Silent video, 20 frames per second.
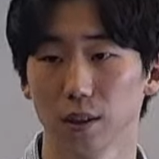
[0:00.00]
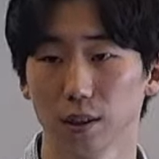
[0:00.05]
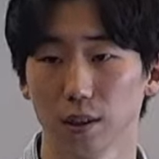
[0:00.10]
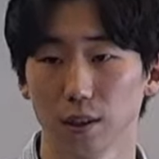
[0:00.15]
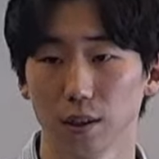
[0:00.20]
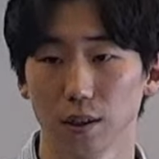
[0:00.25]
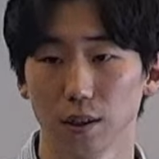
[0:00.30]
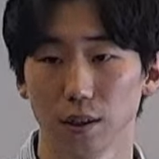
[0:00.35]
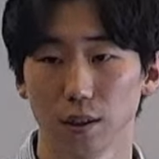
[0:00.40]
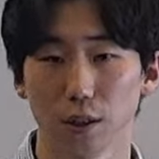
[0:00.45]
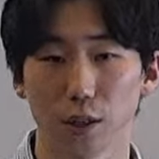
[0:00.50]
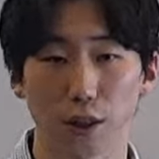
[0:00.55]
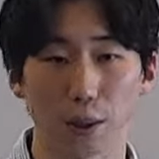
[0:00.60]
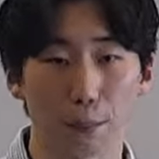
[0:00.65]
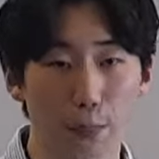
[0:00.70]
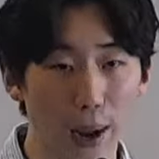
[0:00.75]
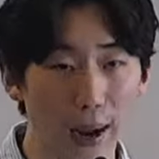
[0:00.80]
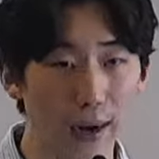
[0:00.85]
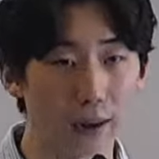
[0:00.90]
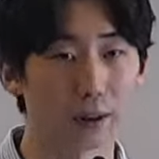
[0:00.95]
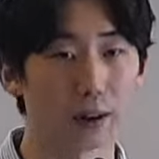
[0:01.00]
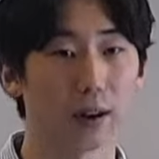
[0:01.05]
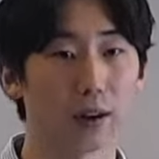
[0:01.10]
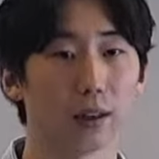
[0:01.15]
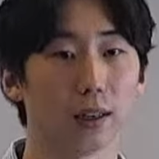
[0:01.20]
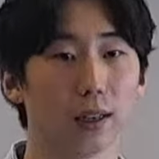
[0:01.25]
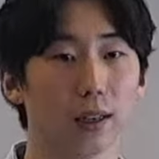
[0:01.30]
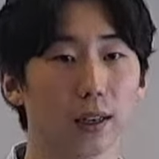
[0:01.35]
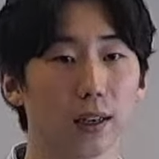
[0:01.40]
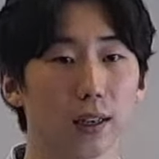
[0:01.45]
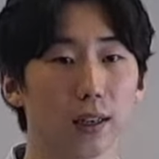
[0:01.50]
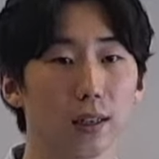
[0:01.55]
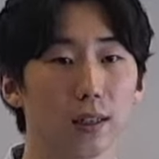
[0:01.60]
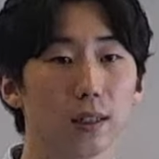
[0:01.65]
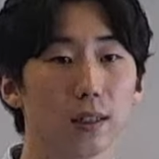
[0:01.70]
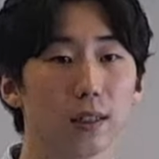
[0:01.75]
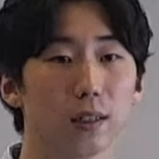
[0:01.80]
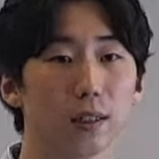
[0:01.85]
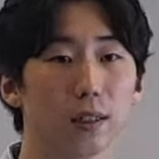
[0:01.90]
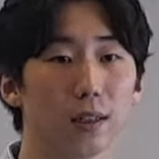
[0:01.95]
So the background is
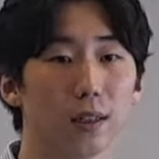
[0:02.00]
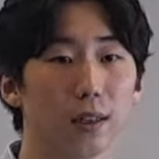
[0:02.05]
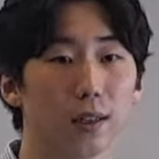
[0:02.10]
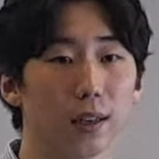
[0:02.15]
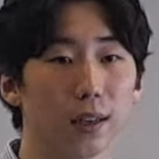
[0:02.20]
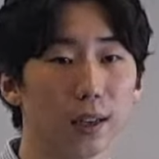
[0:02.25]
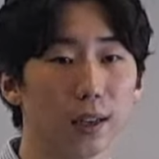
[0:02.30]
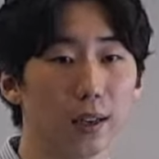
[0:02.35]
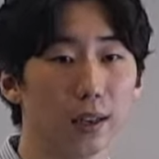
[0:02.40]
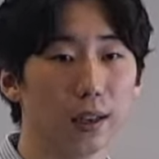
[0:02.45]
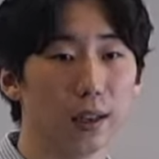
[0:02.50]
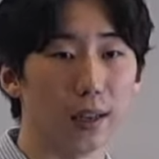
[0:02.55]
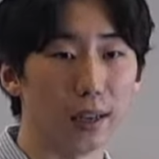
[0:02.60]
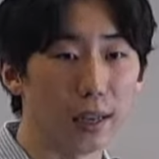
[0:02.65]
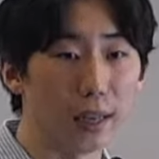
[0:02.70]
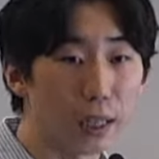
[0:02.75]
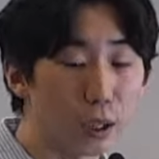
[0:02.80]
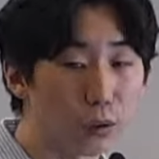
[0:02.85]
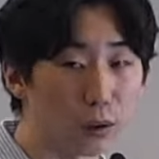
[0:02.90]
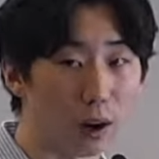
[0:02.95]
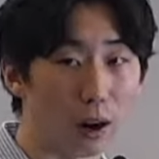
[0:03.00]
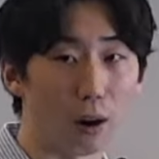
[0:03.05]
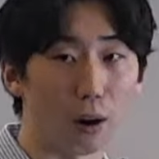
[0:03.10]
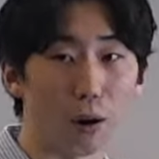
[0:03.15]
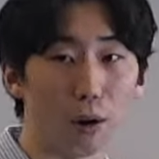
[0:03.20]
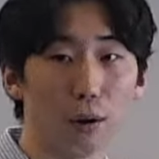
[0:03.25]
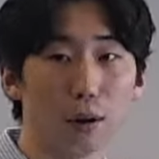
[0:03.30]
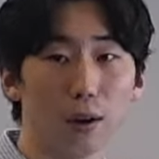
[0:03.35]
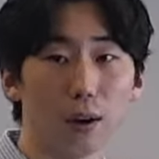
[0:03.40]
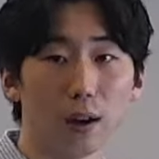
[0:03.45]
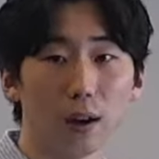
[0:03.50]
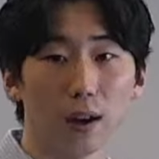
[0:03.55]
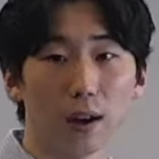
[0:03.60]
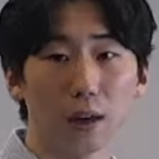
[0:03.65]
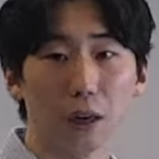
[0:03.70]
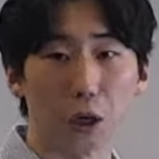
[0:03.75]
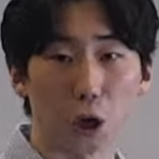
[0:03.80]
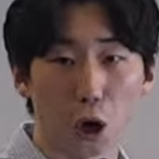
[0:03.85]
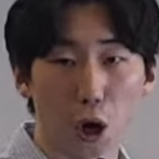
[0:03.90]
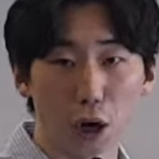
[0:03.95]
Israel,
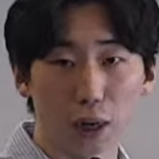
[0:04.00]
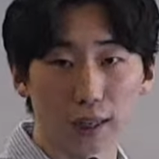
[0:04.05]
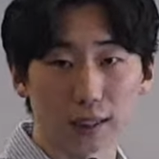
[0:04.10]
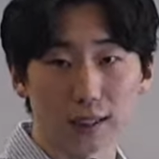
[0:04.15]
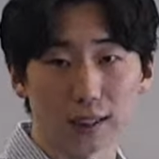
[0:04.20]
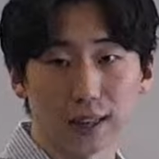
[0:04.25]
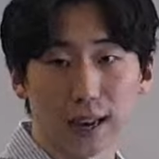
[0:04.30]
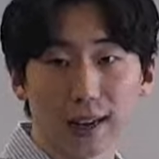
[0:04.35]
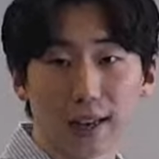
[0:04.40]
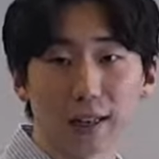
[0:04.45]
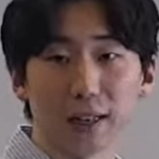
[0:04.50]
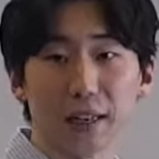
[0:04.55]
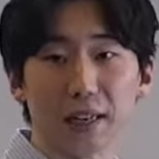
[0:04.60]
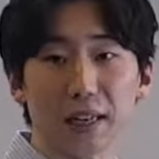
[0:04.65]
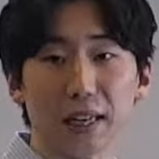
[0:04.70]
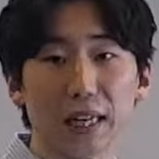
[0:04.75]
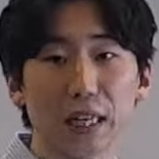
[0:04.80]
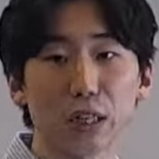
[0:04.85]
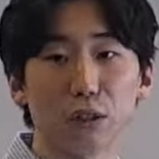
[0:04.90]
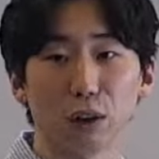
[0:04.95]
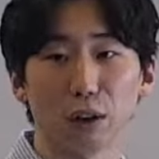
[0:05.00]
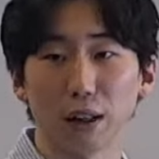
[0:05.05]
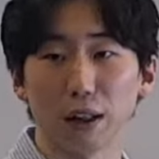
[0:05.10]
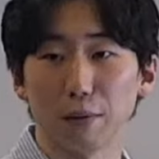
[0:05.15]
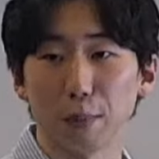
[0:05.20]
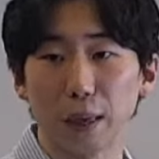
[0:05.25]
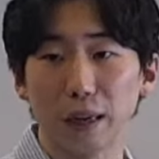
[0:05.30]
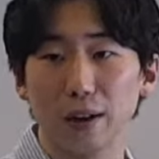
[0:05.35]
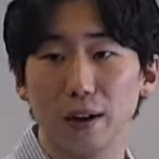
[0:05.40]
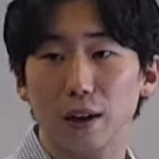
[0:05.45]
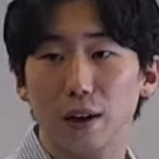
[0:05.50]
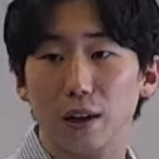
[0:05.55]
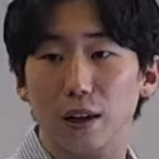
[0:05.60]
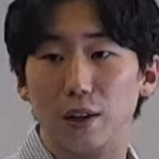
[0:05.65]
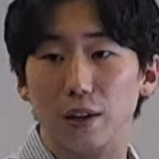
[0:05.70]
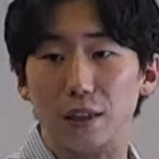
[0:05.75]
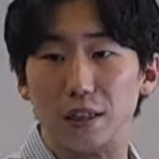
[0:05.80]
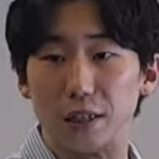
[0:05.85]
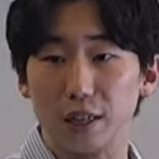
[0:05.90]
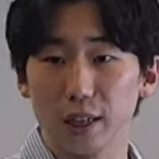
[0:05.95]
God has taken Israel. They've been,
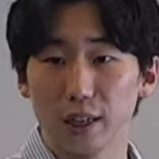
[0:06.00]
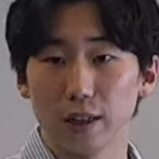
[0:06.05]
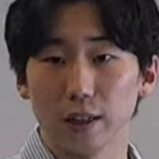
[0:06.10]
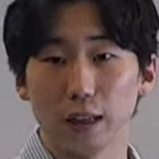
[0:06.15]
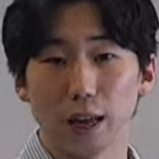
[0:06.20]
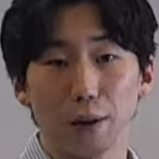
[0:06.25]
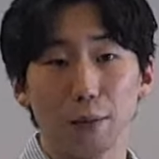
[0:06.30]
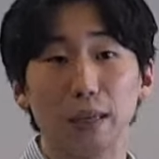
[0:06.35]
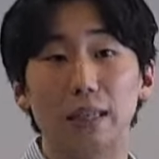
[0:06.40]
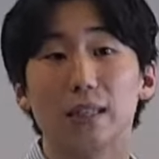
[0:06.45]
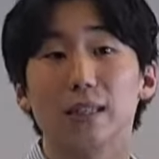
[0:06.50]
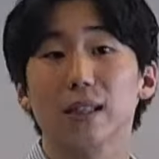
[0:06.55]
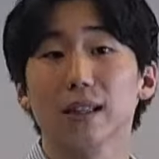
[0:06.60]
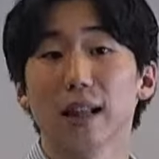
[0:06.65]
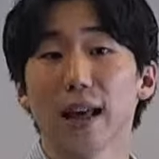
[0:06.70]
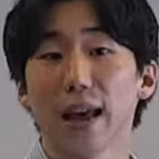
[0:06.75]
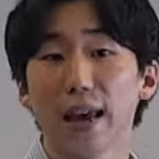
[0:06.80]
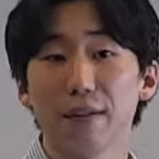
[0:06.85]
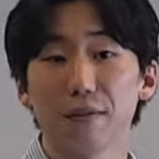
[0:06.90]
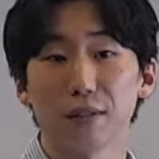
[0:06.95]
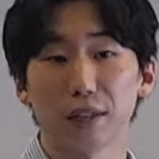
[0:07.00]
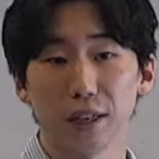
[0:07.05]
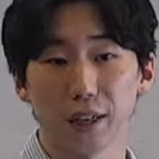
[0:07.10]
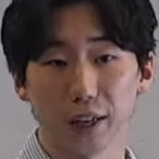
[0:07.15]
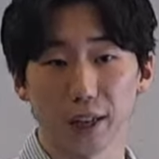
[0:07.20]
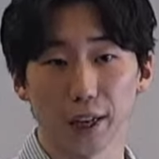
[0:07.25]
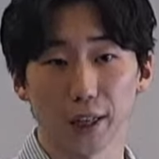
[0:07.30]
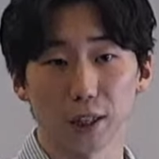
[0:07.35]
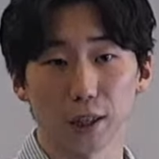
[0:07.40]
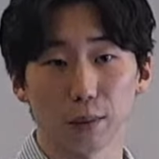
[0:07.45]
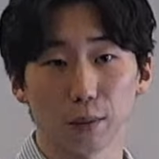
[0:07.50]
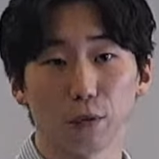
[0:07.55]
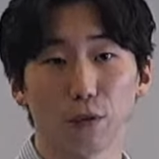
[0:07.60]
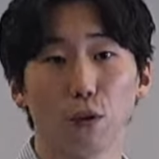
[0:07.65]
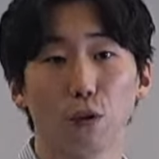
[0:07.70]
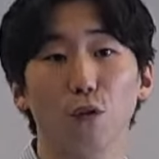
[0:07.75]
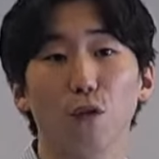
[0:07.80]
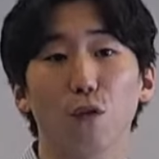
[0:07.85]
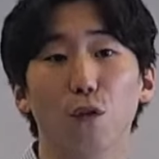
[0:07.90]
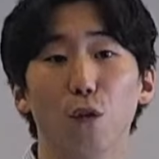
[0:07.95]
they've been slaves in Egypt for
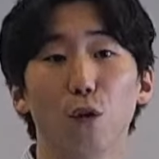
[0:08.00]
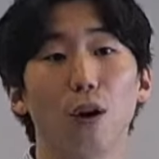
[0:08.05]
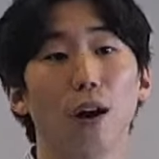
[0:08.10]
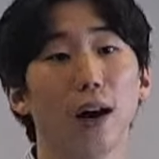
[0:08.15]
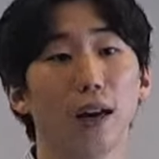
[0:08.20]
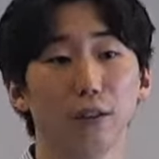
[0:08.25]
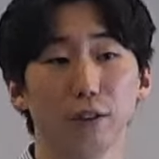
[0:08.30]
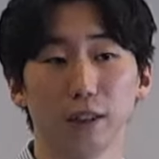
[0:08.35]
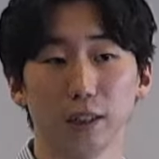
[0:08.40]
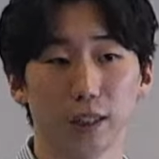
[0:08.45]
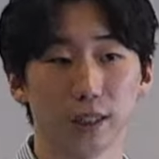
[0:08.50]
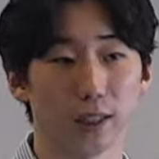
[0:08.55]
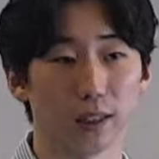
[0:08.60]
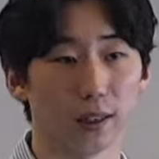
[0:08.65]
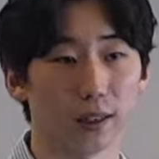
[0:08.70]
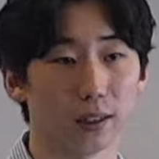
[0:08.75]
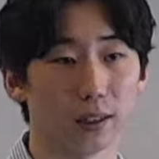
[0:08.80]
400 years.